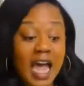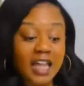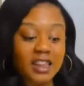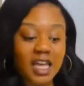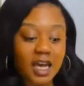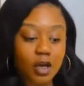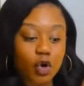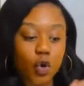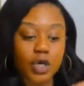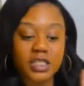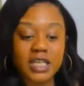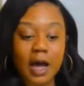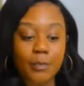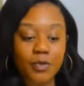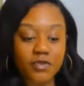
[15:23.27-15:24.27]
And then on
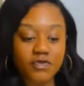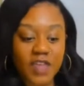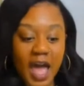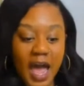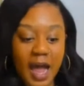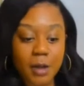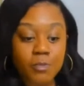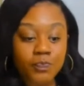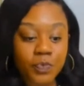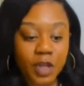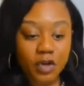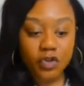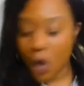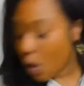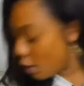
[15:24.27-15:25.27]
top of that,
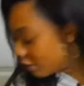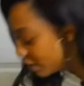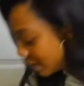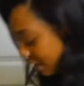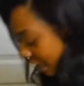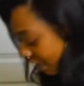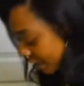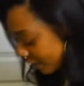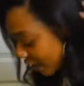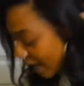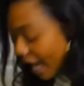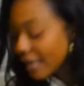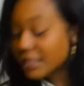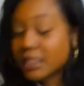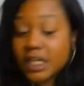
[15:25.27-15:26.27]
the only thing that
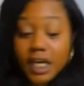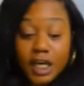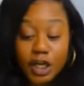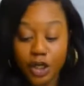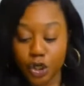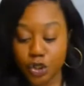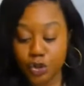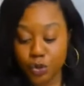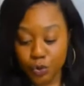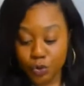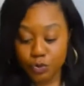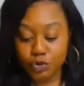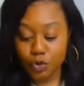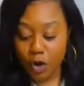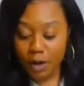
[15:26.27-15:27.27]
I did
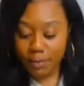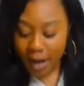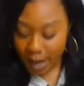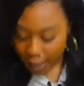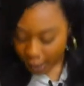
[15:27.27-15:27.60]
use on my